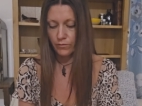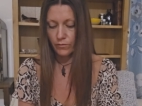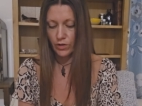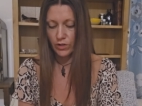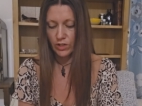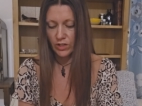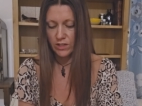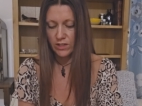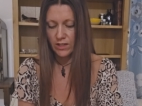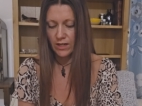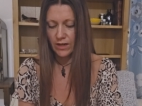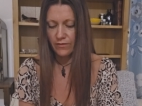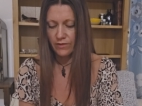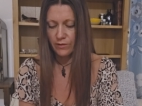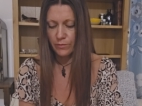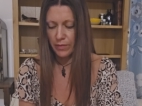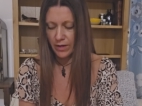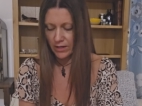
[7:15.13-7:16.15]
which has
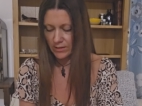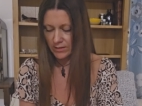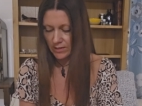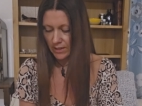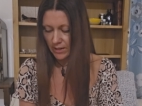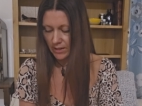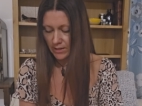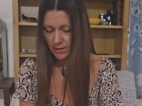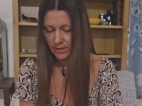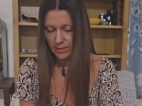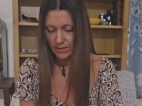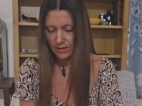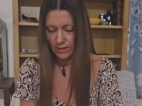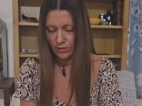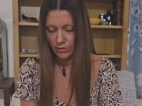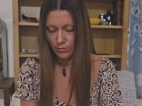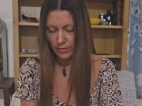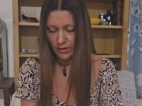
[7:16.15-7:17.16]
left a bad taste
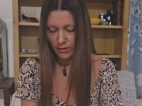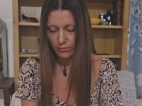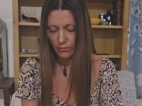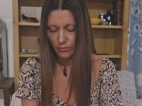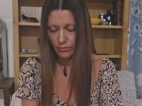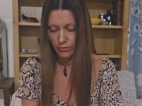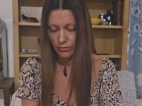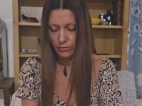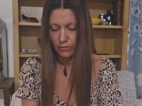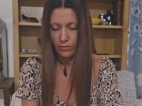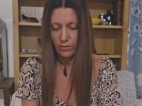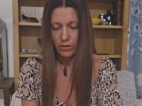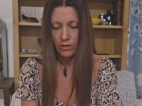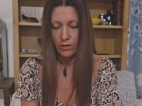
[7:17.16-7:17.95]
in your mouth.